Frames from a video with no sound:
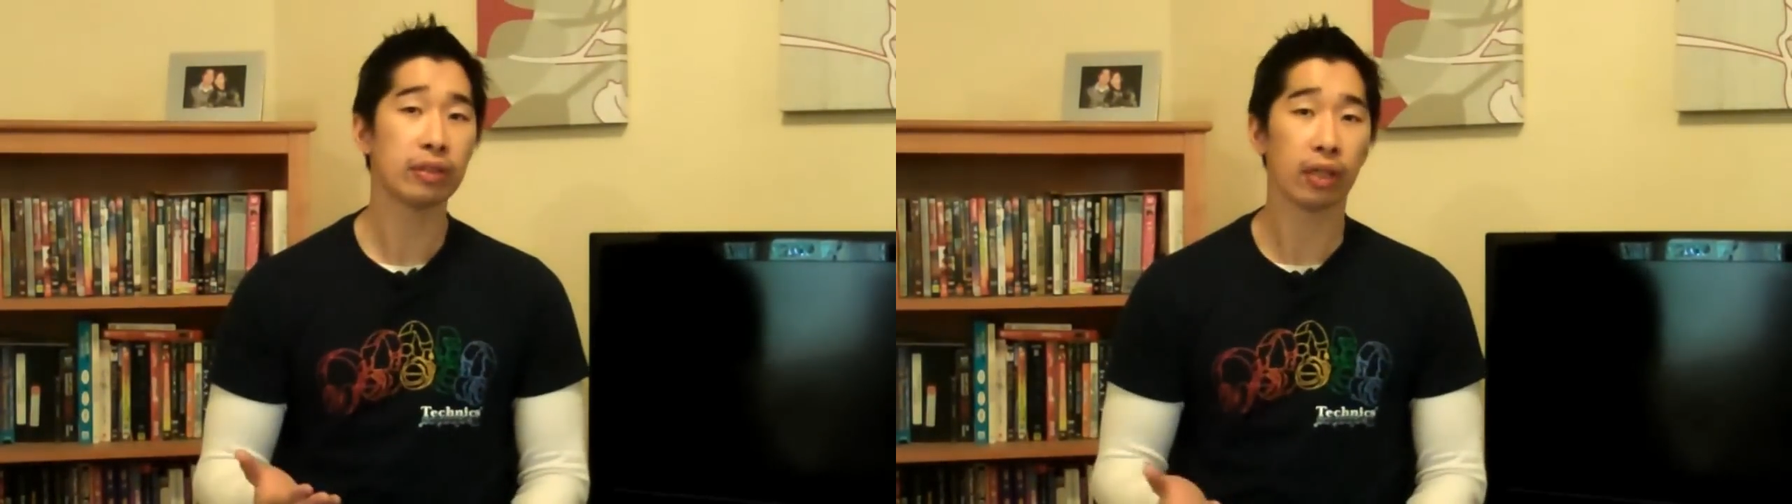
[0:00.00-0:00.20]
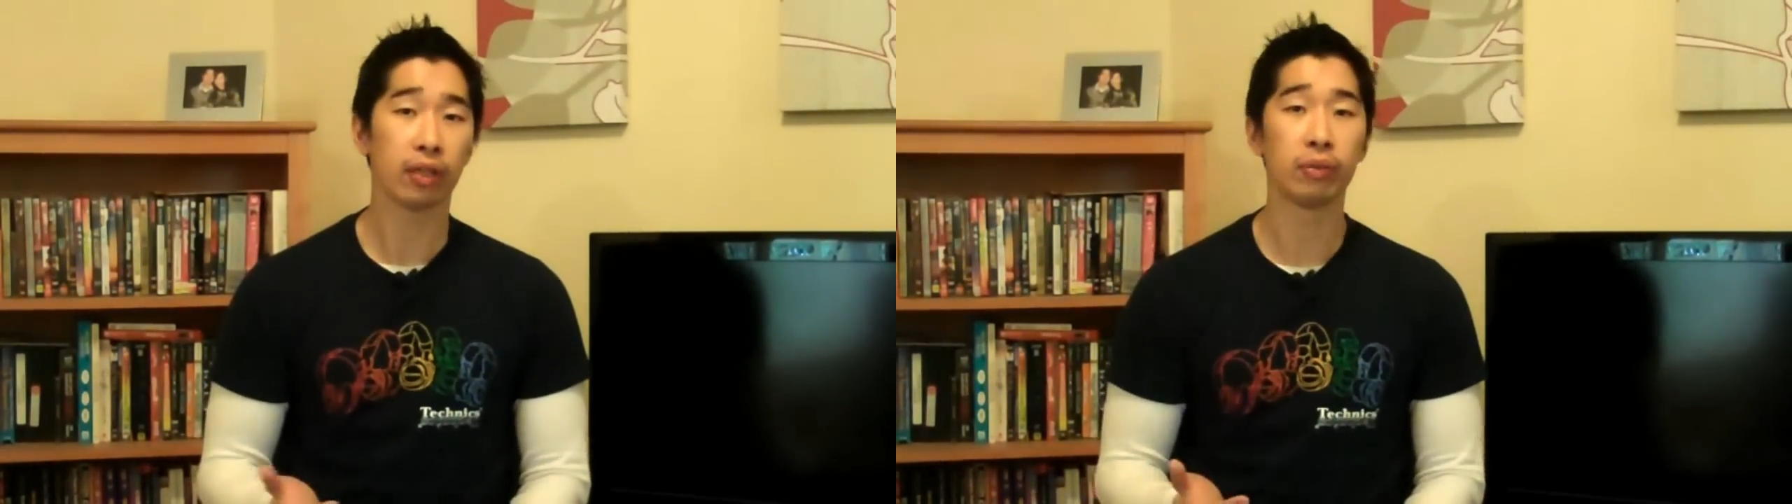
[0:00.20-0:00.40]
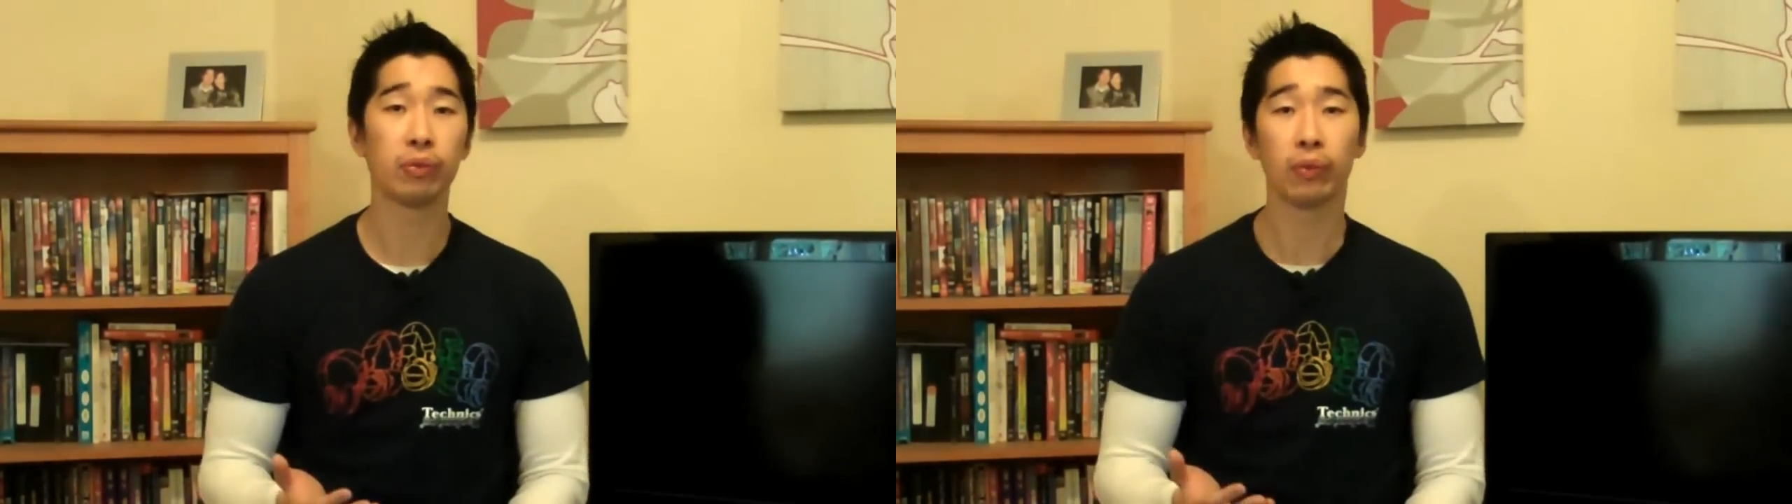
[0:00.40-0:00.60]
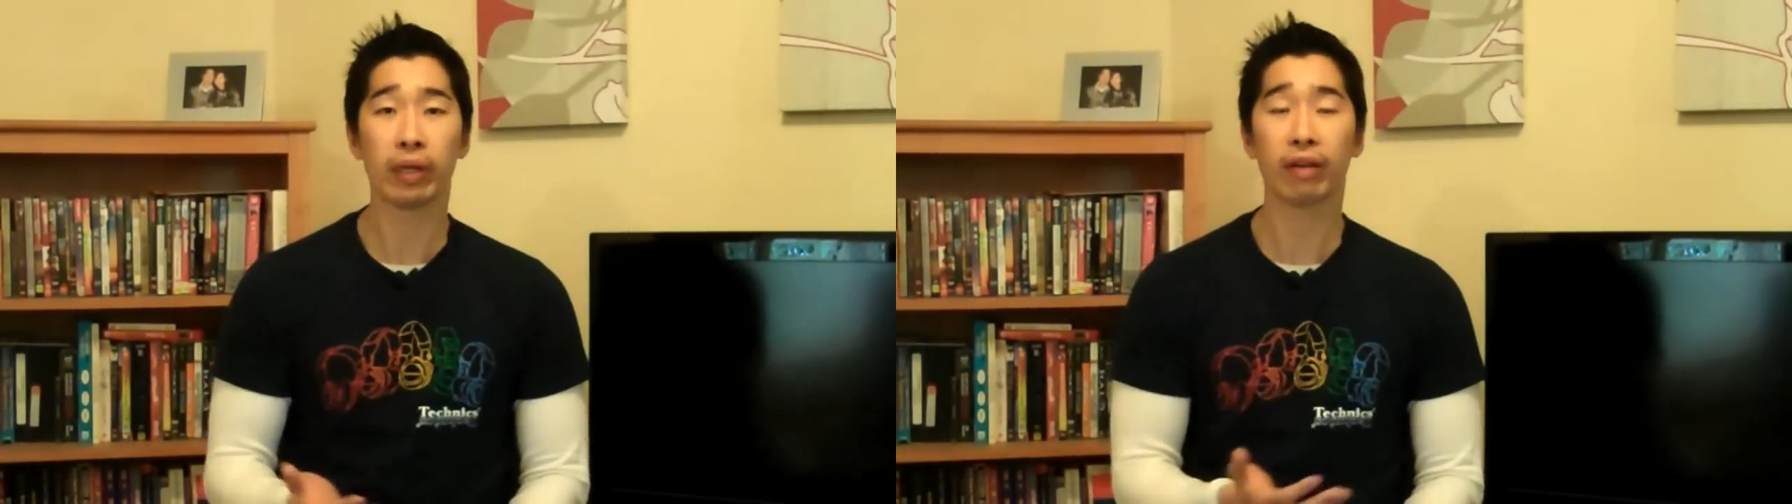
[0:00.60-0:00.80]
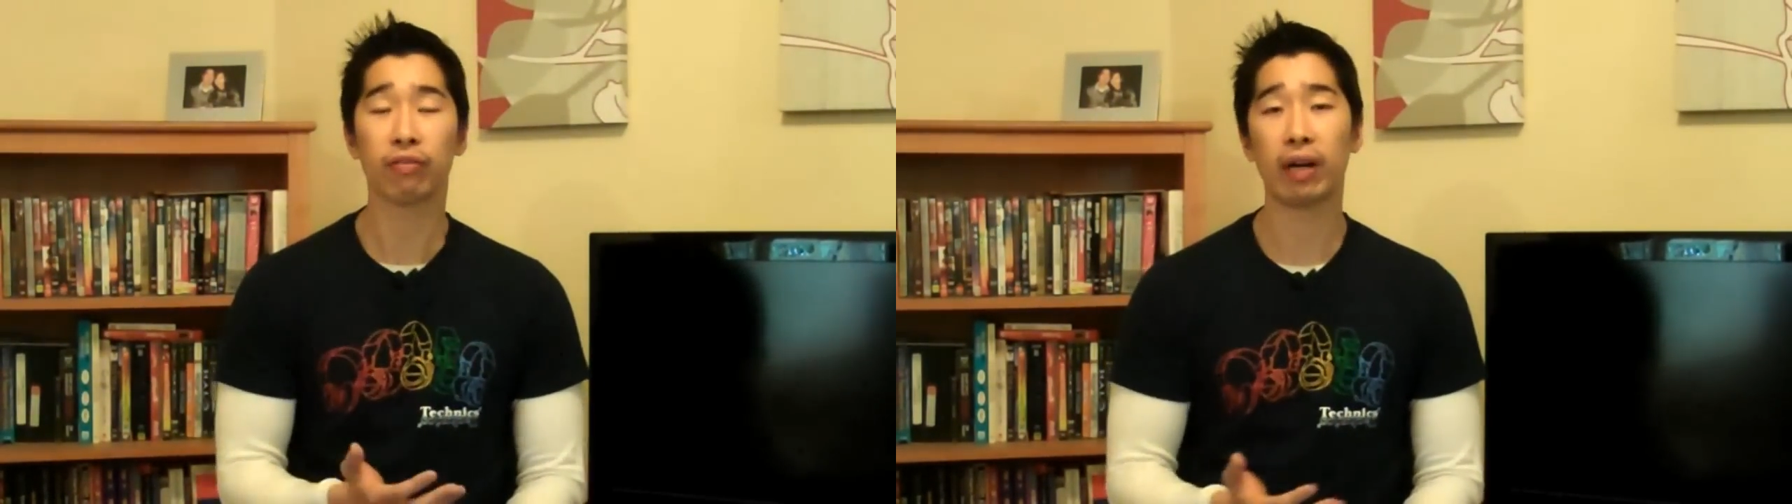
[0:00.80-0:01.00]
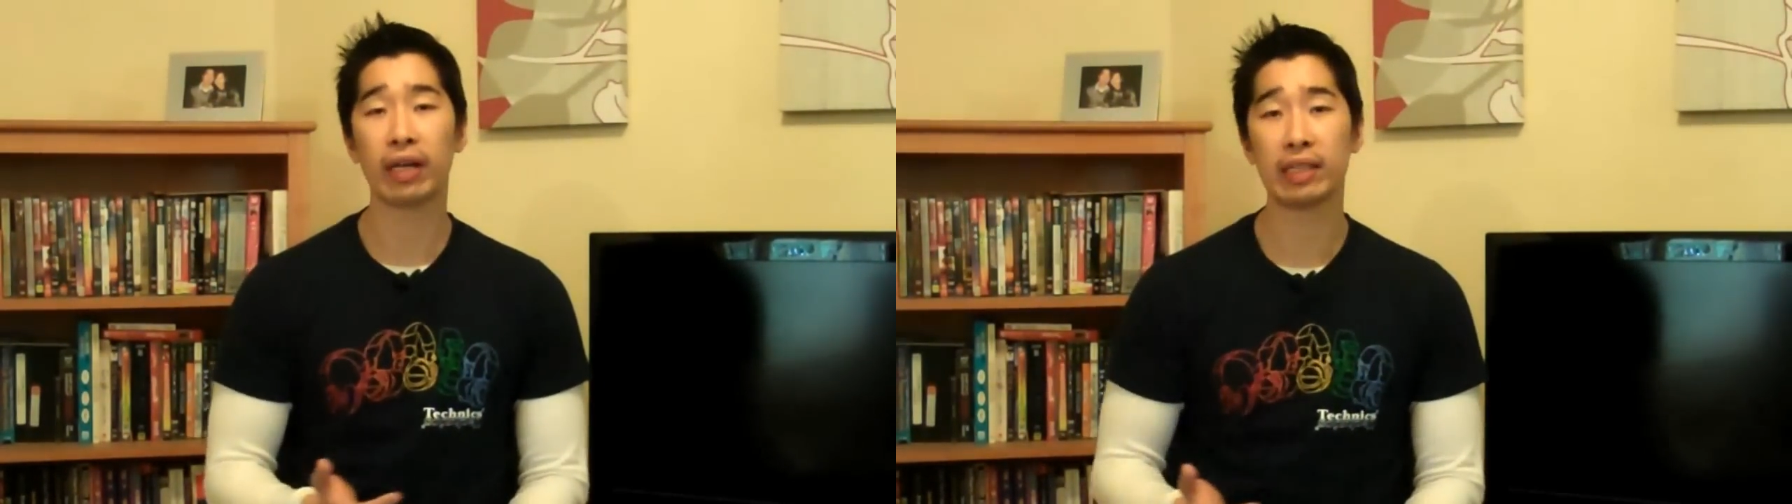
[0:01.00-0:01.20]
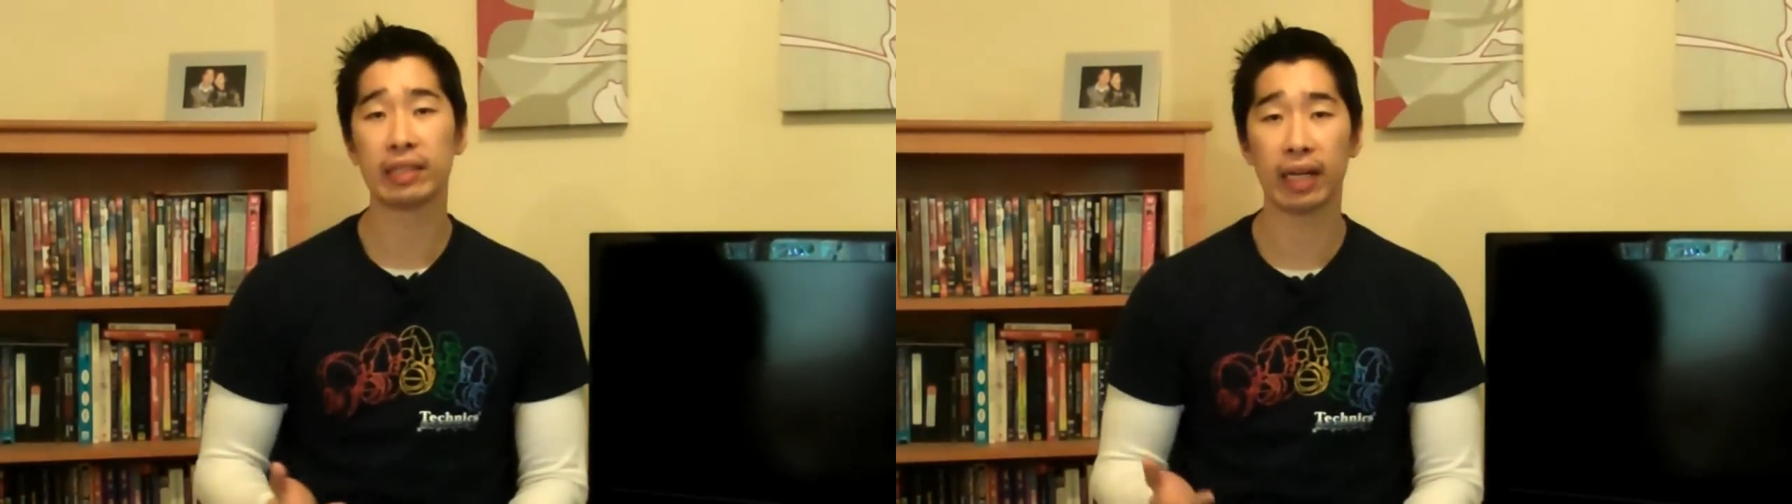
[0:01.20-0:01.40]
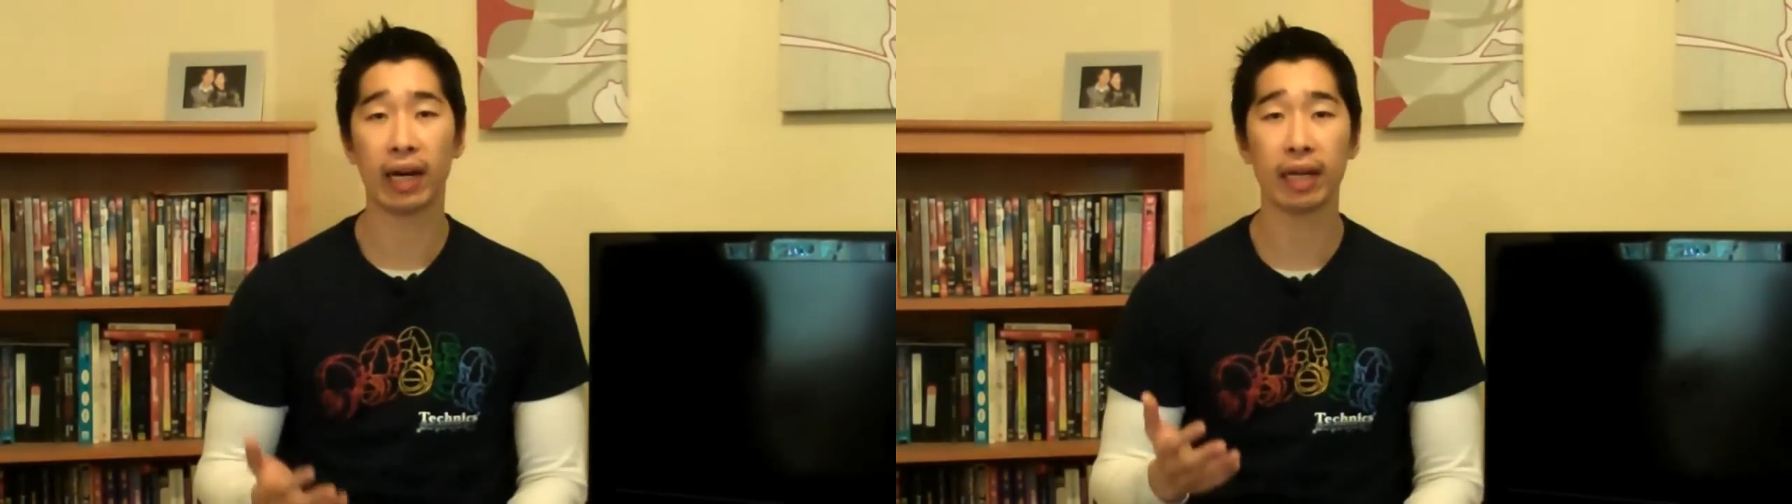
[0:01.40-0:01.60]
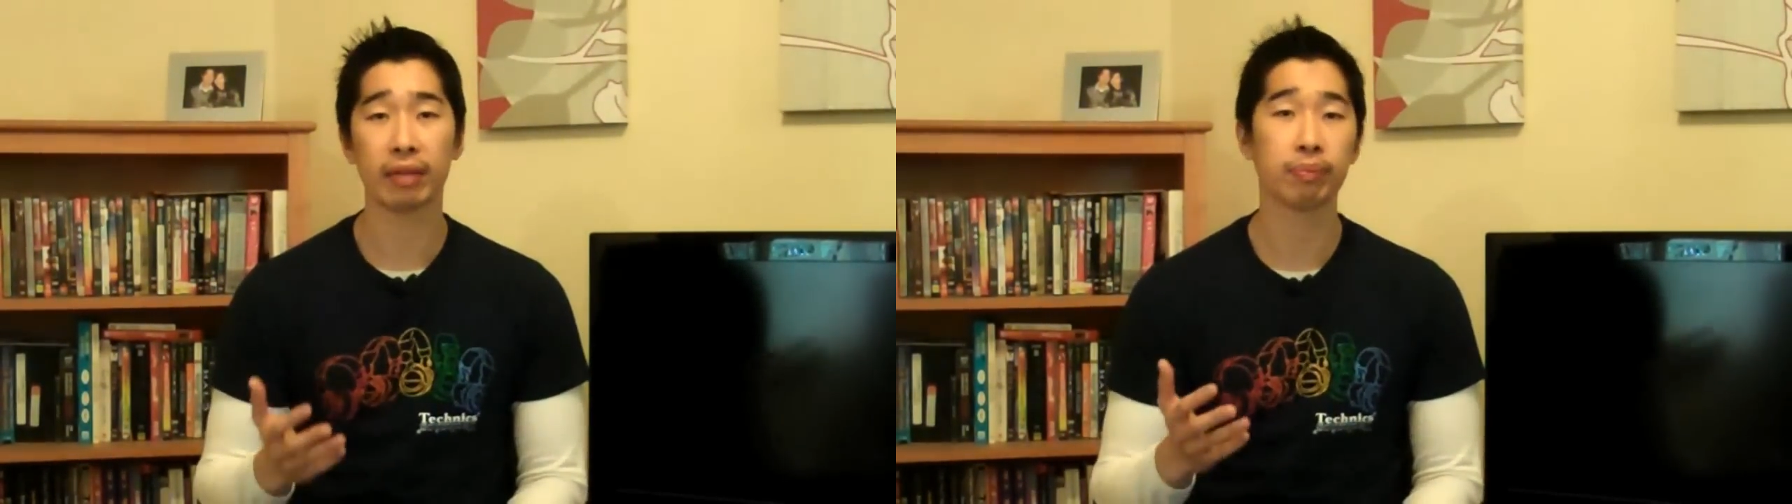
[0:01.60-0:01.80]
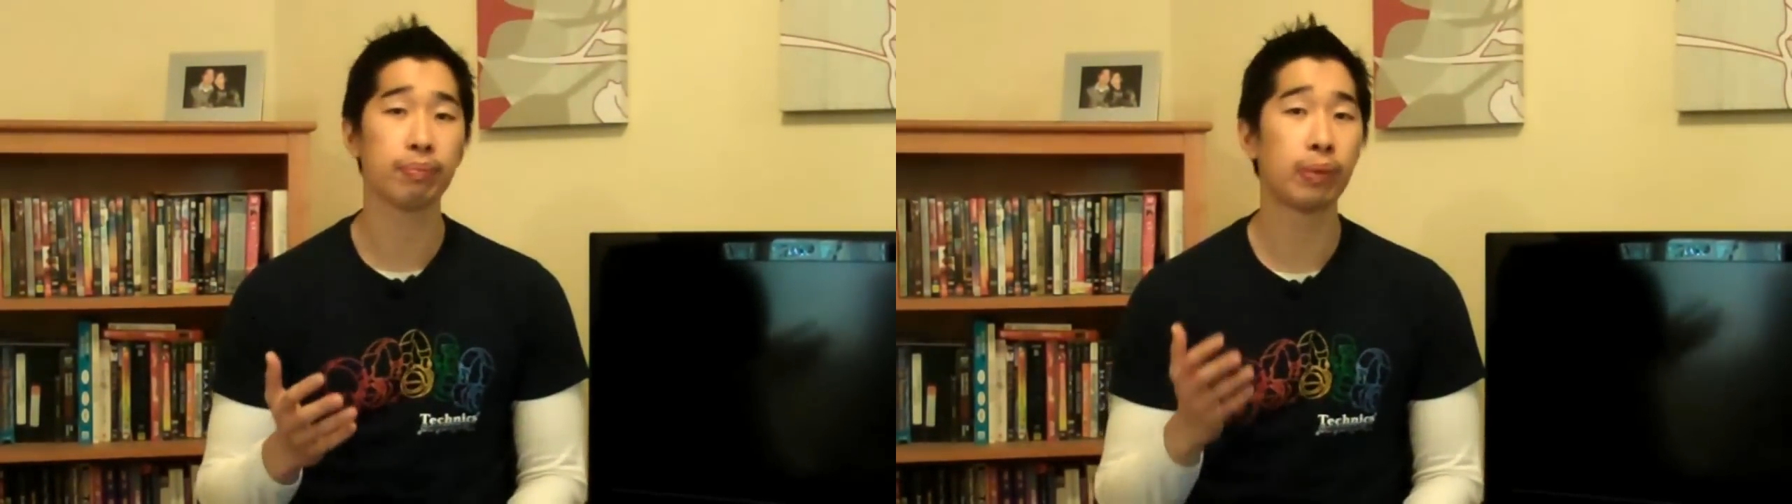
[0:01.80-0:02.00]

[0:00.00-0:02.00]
so what I find is that I